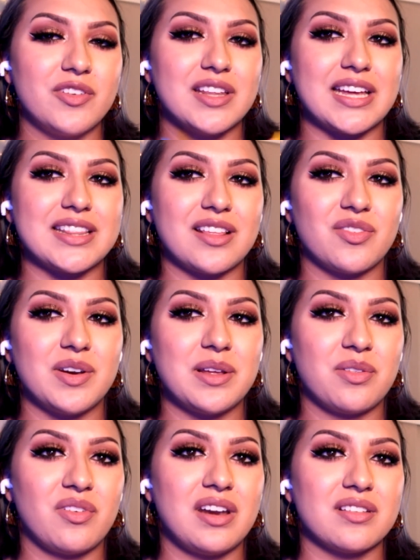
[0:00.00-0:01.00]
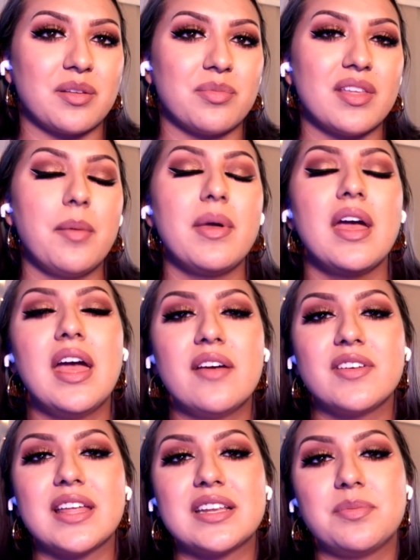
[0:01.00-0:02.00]
If you like this video, give this video a thumbs up.
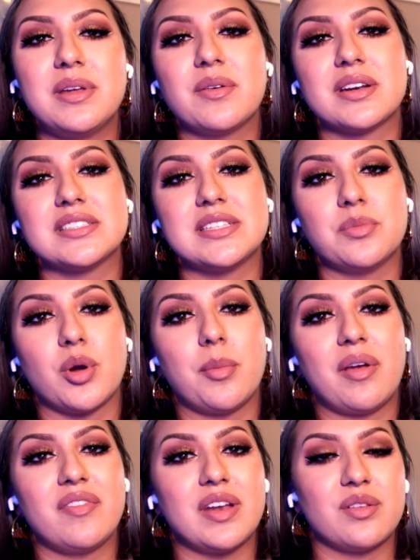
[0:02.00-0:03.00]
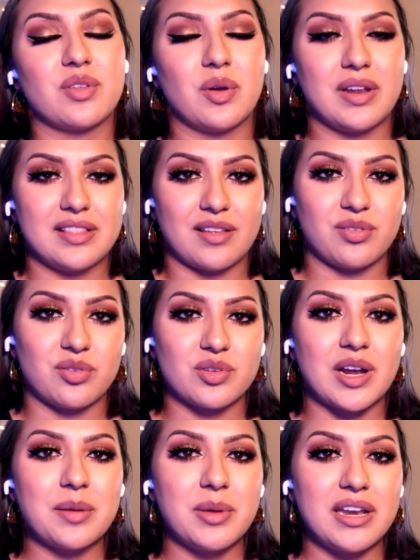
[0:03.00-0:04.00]
If you liked me, you want to see more of my videos, go and hit that
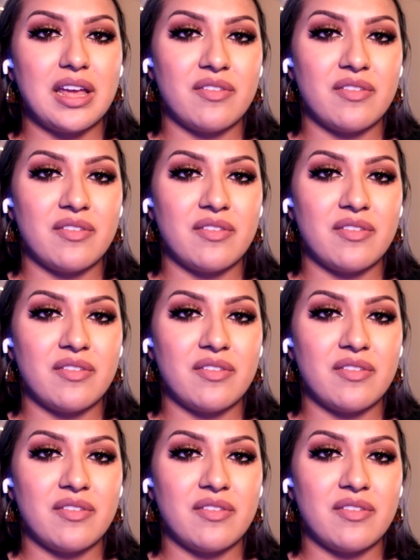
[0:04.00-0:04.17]
subscribe button.